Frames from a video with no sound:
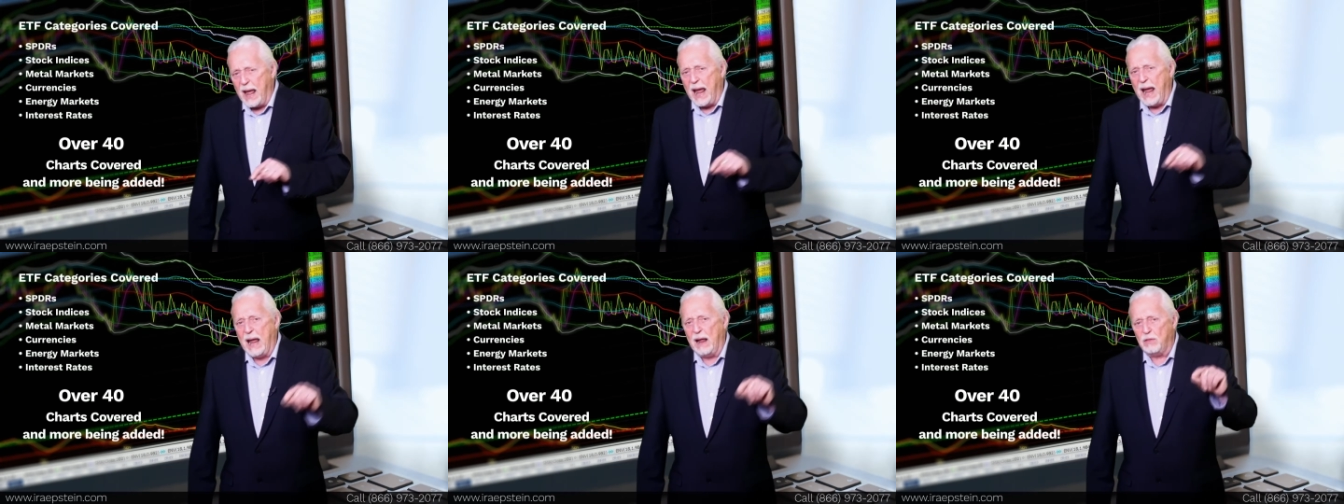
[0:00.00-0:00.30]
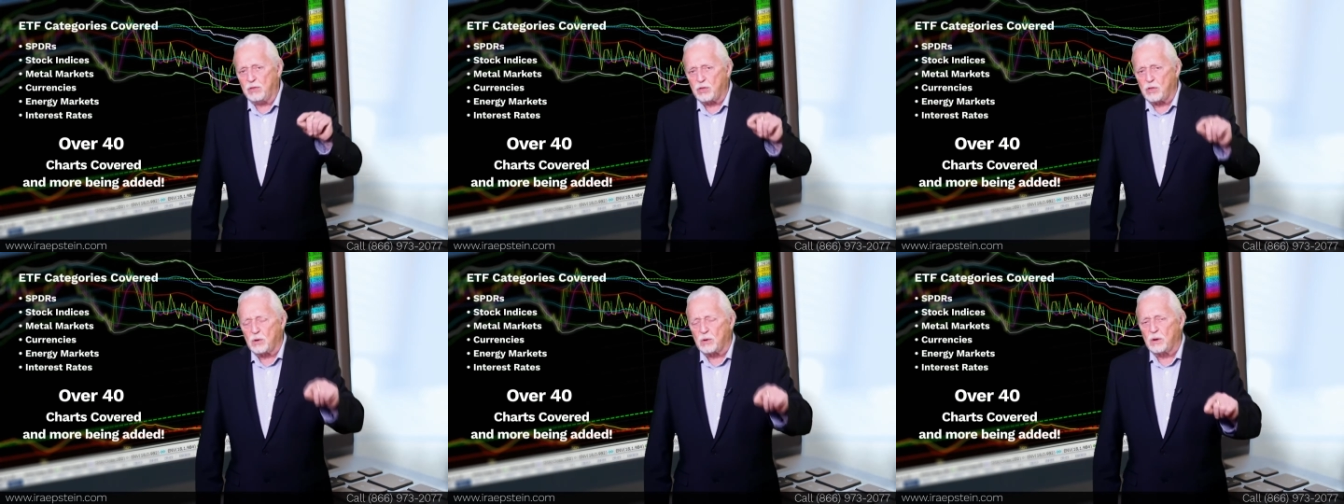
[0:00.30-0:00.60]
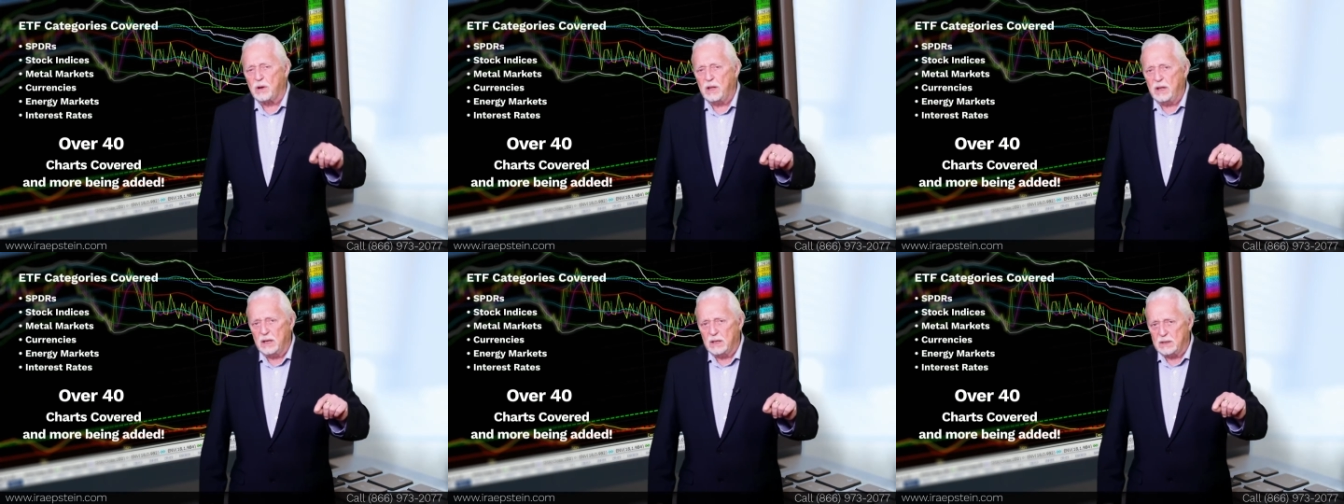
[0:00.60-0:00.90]

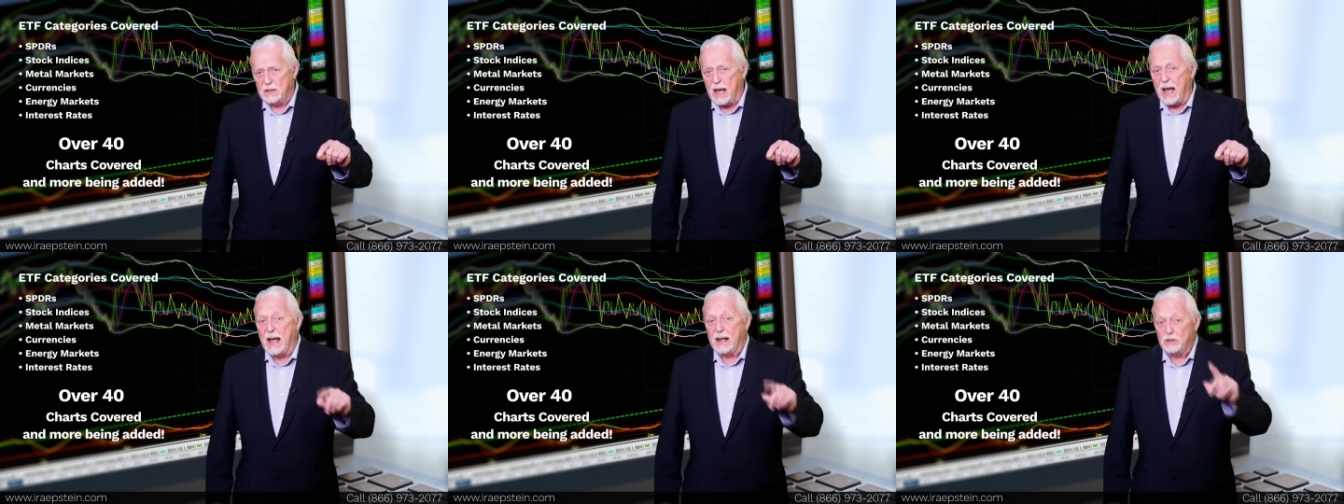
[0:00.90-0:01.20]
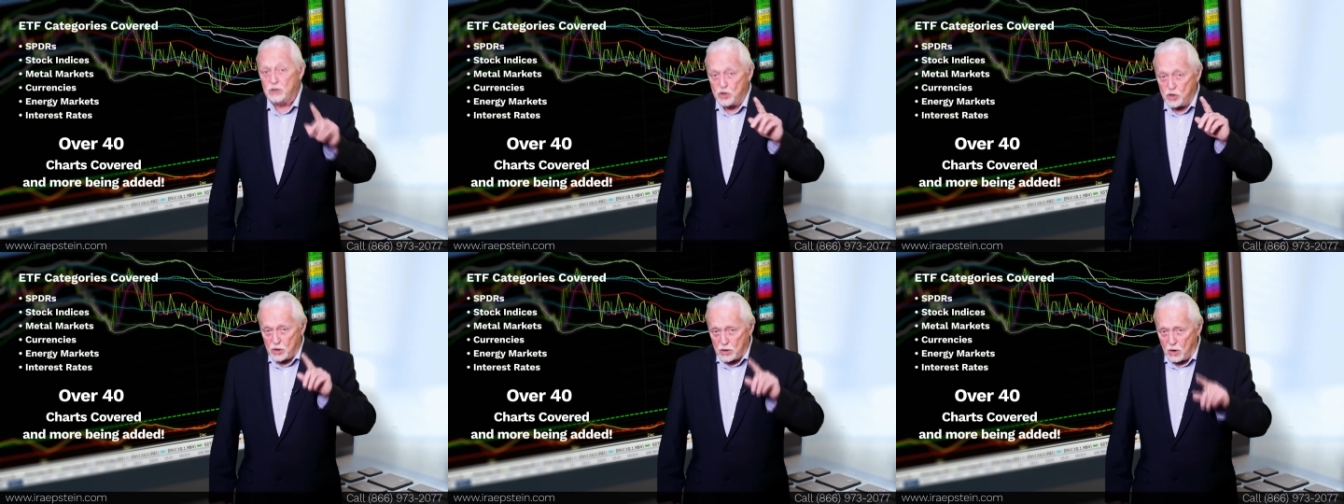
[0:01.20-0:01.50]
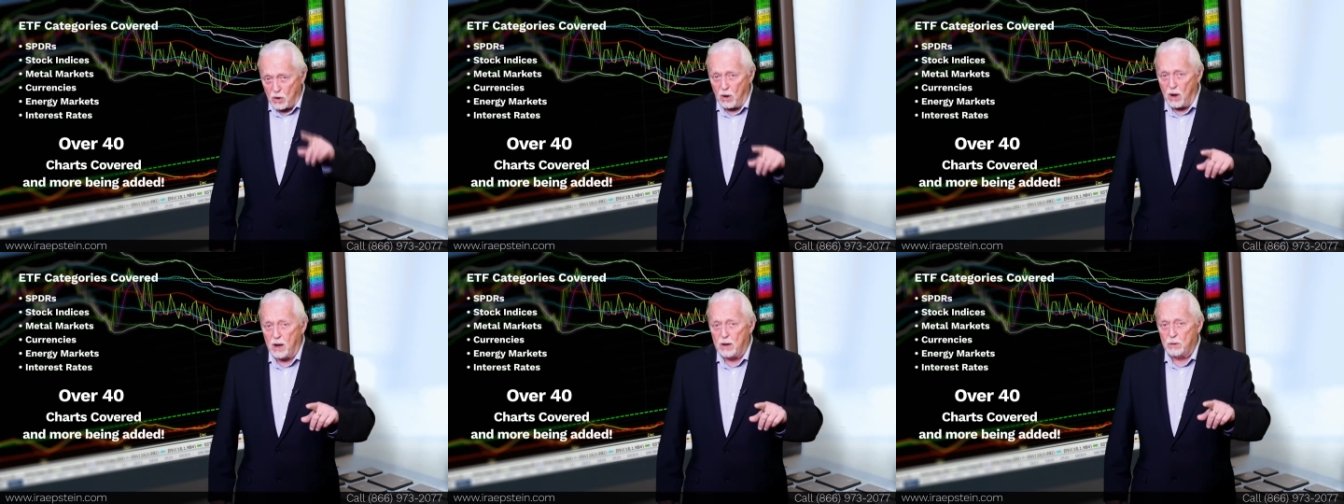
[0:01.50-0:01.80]
8:30 and 9
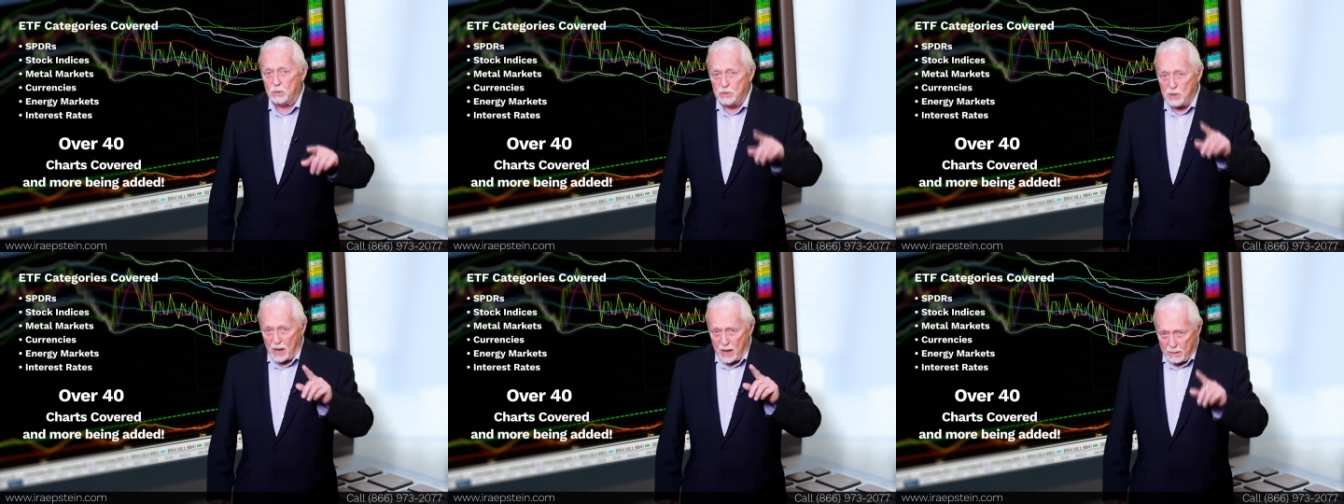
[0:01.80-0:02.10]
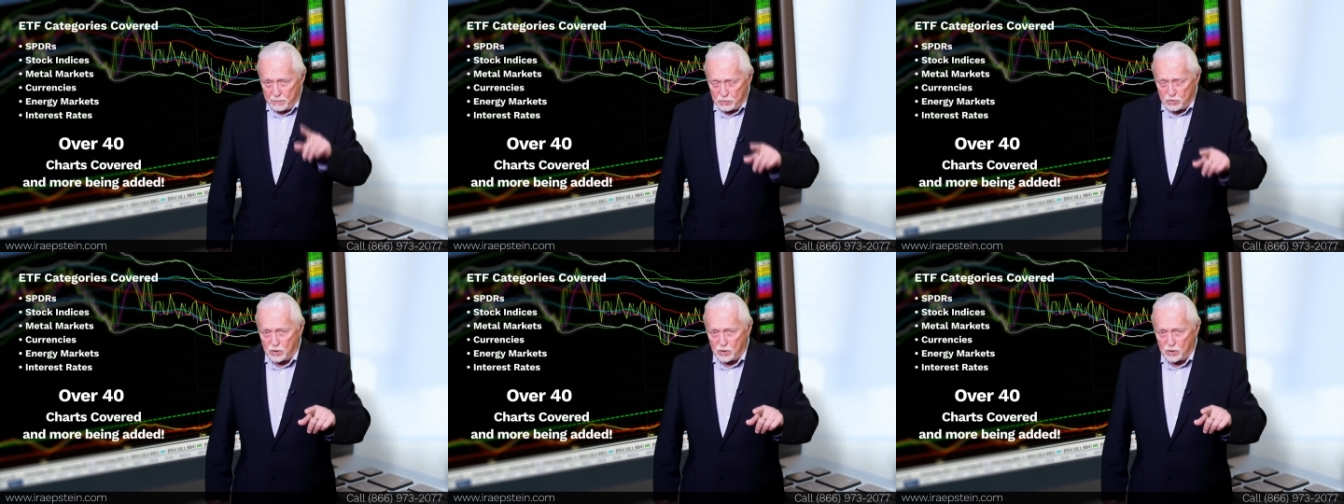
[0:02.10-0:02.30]
Chicago time,